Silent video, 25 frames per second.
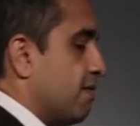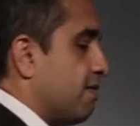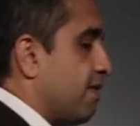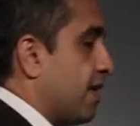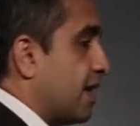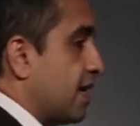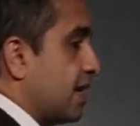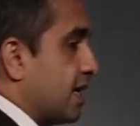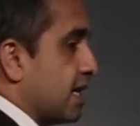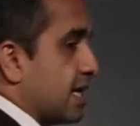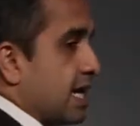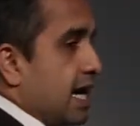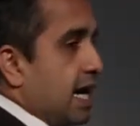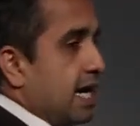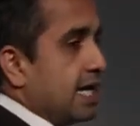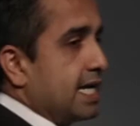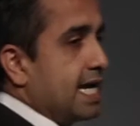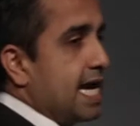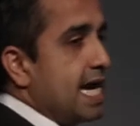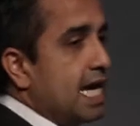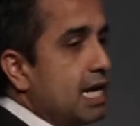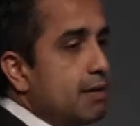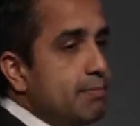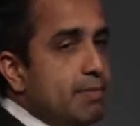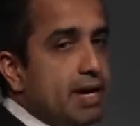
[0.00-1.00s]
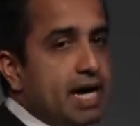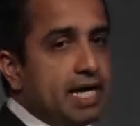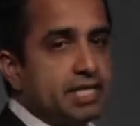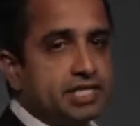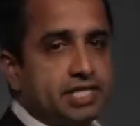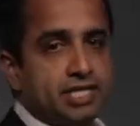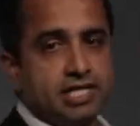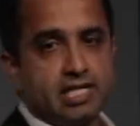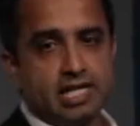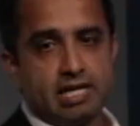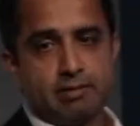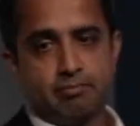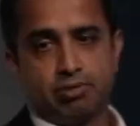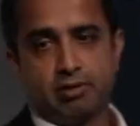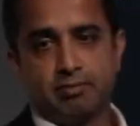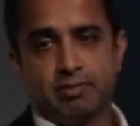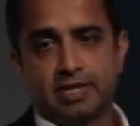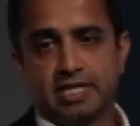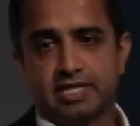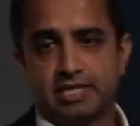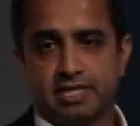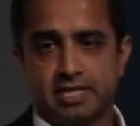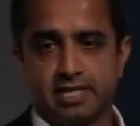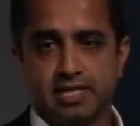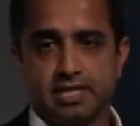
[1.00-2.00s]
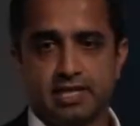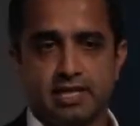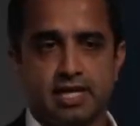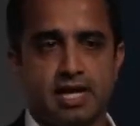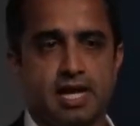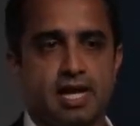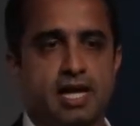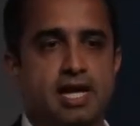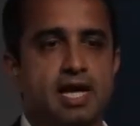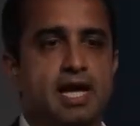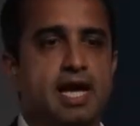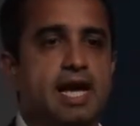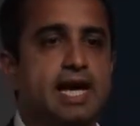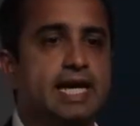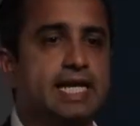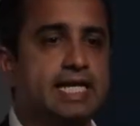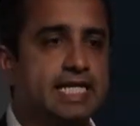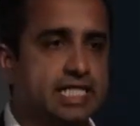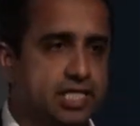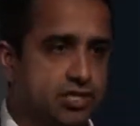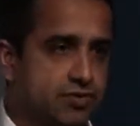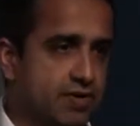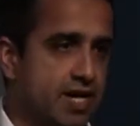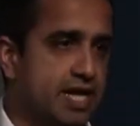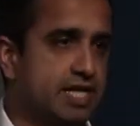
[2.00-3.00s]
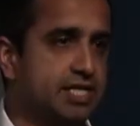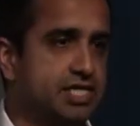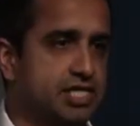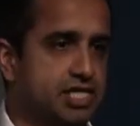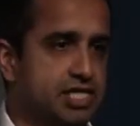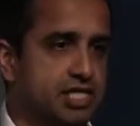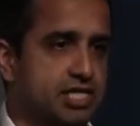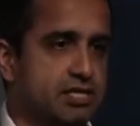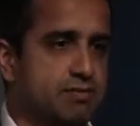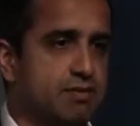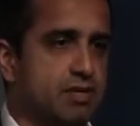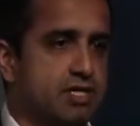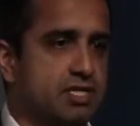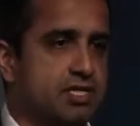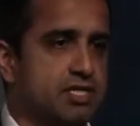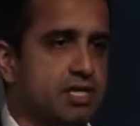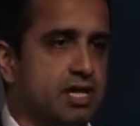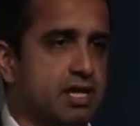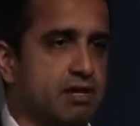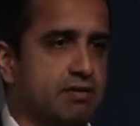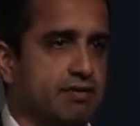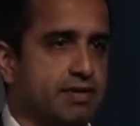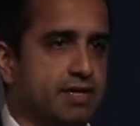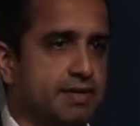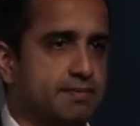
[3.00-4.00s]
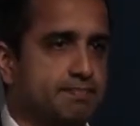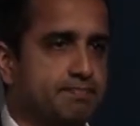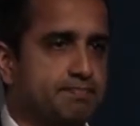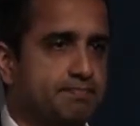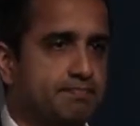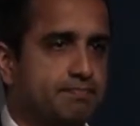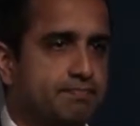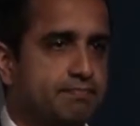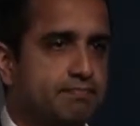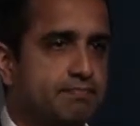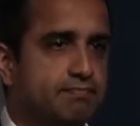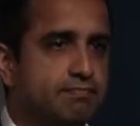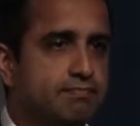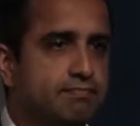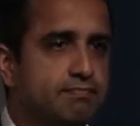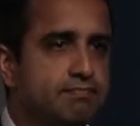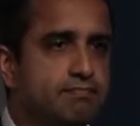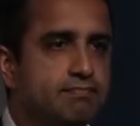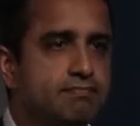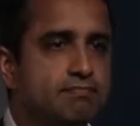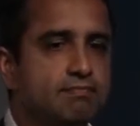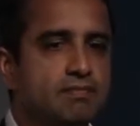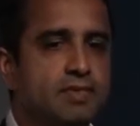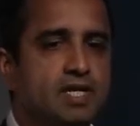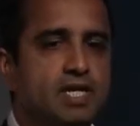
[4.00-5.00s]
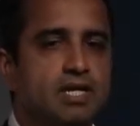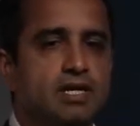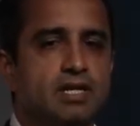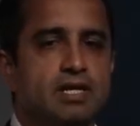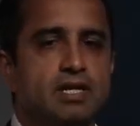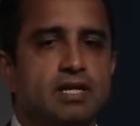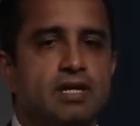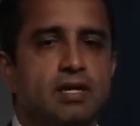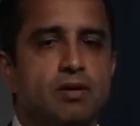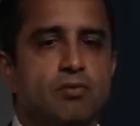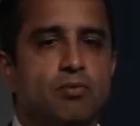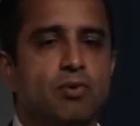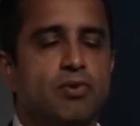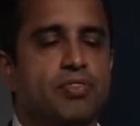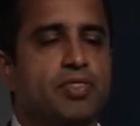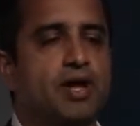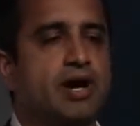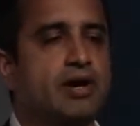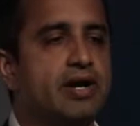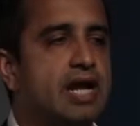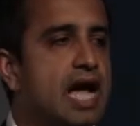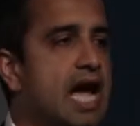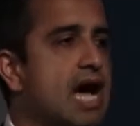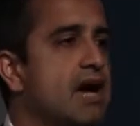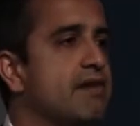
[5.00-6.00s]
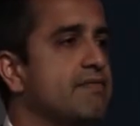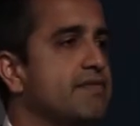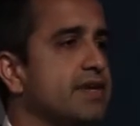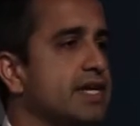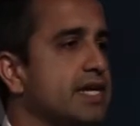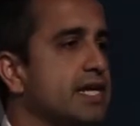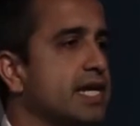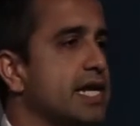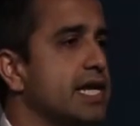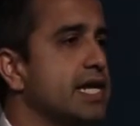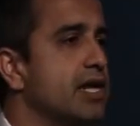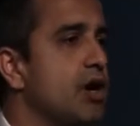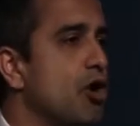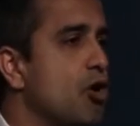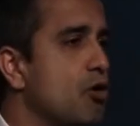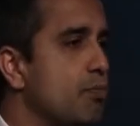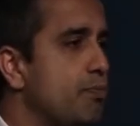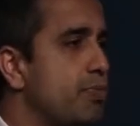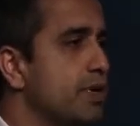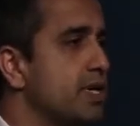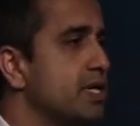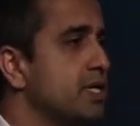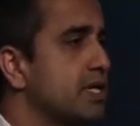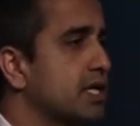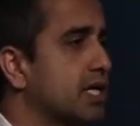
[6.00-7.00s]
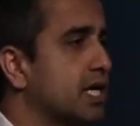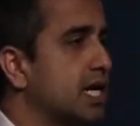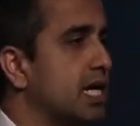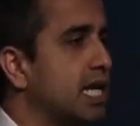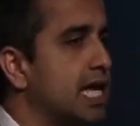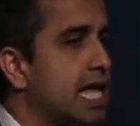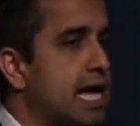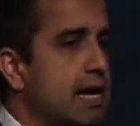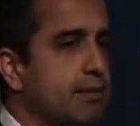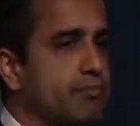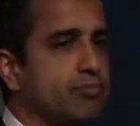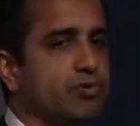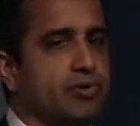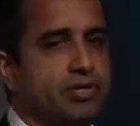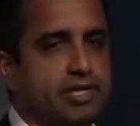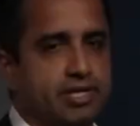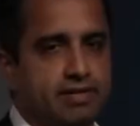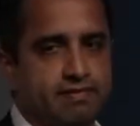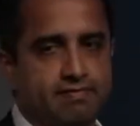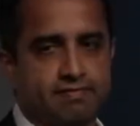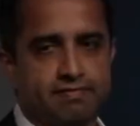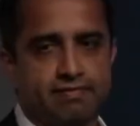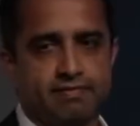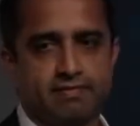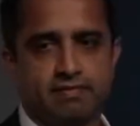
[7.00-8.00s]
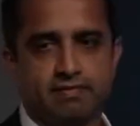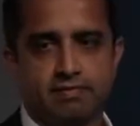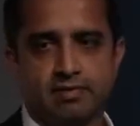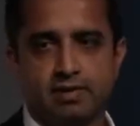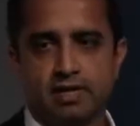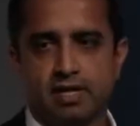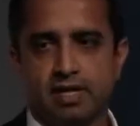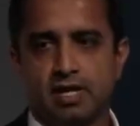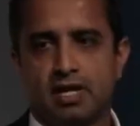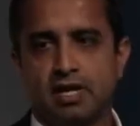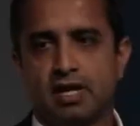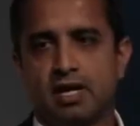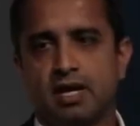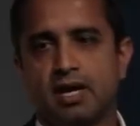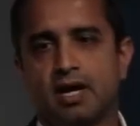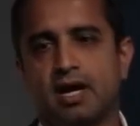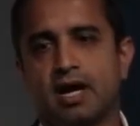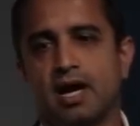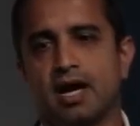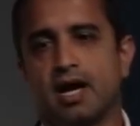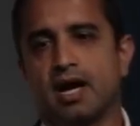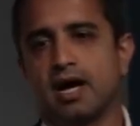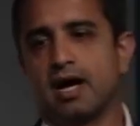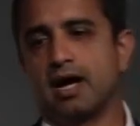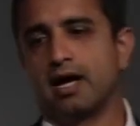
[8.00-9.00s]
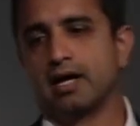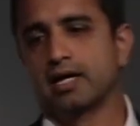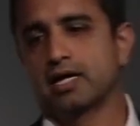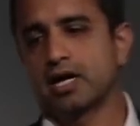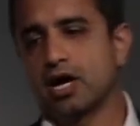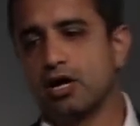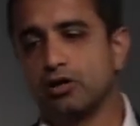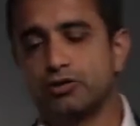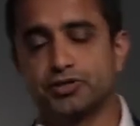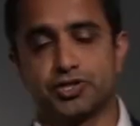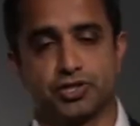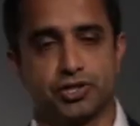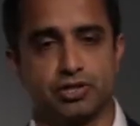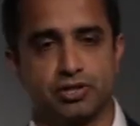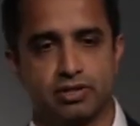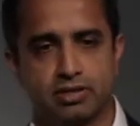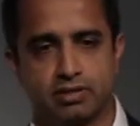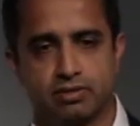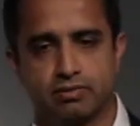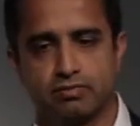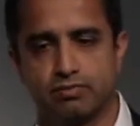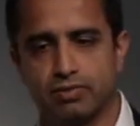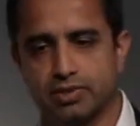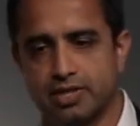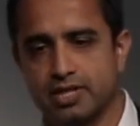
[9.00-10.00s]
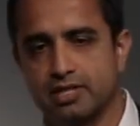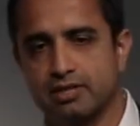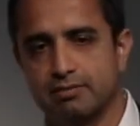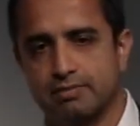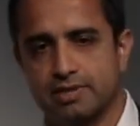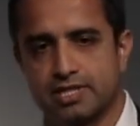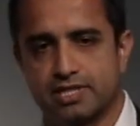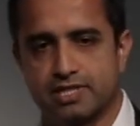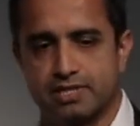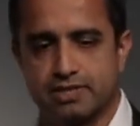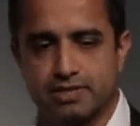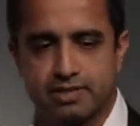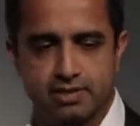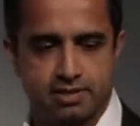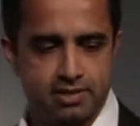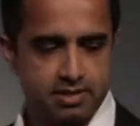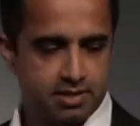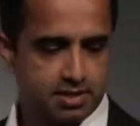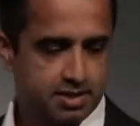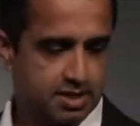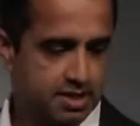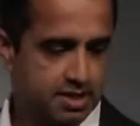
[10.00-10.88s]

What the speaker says: Finally, I can't imagine implementing any strategy at Smartsalary without having an open, collaborative culture within the business.